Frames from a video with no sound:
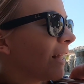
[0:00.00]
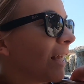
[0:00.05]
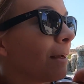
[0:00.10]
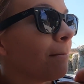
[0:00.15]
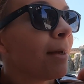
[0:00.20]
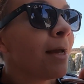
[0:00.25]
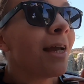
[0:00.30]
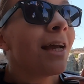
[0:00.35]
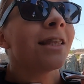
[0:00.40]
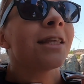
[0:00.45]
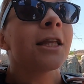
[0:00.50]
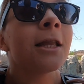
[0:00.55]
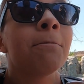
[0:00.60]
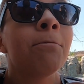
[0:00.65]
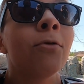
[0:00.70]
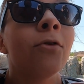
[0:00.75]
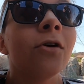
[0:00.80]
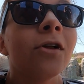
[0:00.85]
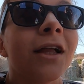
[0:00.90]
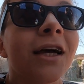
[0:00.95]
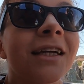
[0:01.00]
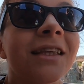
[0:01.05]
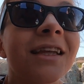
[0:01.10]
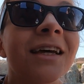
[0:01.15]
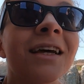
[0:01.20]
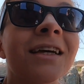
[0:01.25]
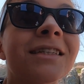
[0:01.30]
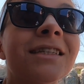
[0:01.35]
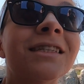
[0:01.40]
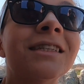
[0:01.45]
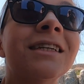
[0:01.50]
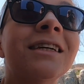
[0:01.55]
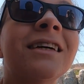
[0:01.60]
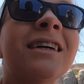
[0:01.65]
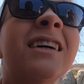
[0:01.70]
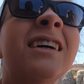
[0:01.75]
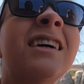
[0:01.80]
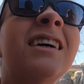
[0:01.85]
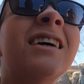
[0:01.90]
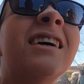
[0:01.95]
fling me into the pool like this. Let
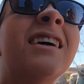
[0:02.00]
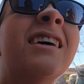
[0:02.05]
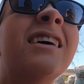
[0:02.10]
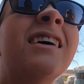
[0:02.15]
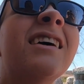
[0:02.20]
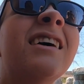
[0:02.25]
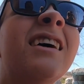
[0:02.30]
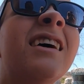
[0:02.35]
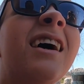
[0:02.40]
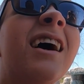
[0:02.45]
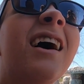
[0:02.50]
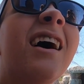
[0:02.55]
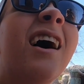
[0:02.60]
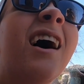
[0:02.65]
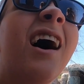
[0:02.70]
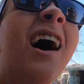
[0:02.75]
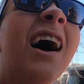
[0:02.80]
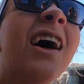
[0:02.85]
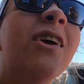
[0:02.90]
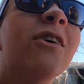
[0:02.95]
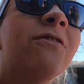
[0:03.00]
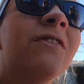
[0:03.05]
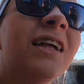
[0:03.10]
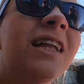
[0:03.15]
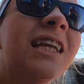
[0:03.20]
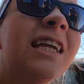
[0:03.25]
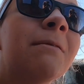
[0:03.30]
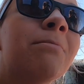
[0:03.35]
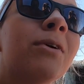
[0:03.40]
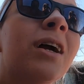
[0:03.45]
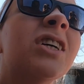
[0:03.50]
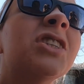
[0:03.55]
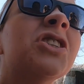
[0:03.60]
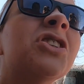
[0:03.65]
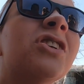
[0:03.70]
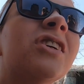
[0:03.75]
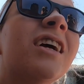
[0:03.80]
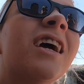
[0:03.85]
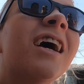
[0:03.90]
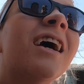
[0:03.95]
me know when you're ready. I don't feel any
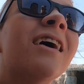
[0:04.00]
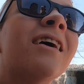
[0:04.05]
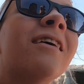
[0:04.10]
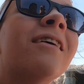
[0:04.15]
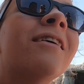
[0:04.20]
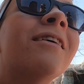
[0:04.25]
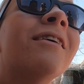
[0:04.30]
pressure yet.